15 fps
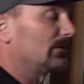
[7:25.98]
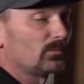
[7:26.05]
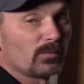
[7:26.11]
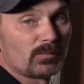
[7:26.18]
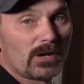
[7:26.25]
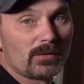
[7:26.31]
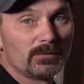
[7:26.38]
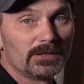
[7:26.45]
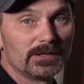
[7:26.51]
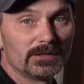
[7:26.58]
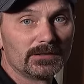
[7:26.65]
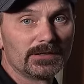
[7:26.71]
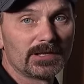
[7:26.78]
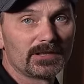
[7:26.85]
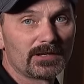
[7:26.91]
uh, we'll probably
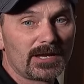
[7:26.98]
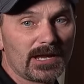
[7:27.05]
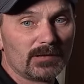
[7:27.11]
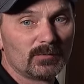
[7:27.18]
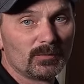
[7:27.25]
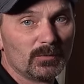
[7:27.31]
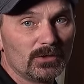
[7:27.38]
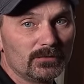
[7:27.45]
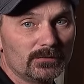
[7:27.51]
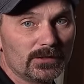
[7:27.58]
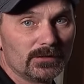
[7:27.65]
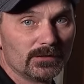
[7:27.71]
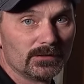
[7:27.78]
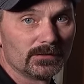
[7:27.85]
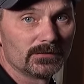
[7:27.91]
get the camera
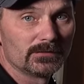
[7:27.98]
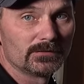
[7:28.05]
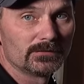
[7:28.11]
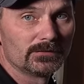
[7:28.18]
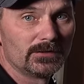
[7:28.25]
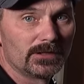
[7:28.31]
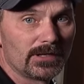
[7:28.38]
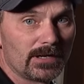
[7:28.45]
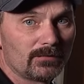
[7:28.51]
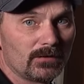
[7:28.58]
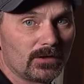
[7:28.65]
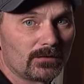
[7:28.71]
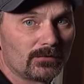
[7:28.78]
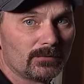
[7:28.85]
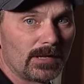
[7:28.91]
moved and you can have a
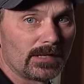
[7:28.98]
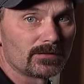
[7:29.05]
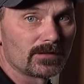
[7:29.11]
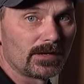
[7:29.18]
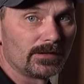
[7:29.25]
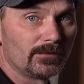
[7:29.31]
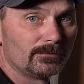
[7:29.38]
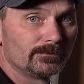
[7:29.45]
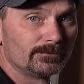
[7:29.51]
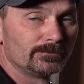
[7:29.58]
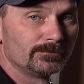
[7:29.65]
look from that side.